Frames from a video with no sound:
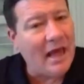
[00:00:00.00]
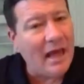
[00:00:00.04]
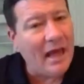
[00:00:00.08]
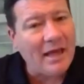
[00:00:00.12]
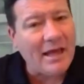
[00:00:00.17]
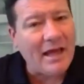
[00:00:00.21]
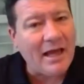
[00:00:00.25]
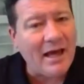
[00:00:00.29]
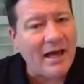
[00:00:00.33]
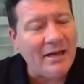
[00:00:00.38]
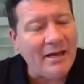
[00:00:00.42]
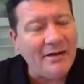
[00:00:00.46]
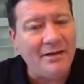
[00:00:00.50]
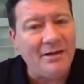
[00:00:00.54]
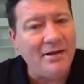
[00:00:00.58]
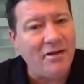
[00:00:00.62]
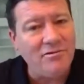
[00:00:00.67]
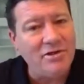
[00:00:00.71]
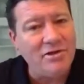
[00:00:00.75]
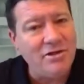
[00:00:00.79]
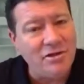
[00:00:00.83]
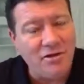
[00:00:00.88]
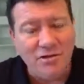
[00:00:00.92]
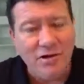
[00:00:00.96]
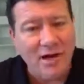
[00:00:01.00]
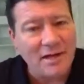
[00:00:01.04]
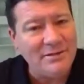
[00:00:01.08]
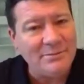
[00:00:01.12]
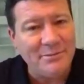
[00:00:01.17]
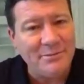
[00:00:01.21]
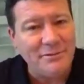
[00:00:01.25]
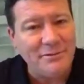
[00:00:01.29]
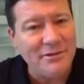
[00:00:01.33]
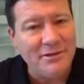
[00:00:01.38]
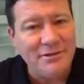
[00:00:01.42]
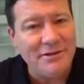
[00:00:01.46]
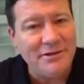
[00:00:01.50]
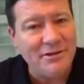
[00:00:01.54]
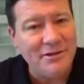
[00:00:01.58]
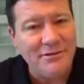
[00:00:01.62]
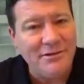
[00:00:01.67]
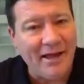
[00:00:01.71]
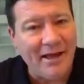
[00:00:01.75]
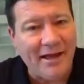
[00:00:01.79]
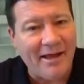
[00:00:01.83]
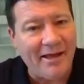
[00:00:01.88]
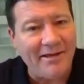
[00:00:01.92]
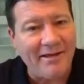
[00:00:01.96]
"God, you you're not supposed to do
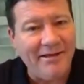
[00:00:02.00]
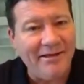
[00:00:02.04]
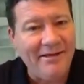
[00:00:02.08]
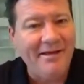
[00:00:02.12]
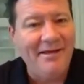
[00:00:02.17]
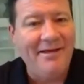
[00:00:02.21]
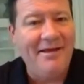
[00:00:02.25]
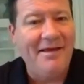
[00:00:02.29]
that."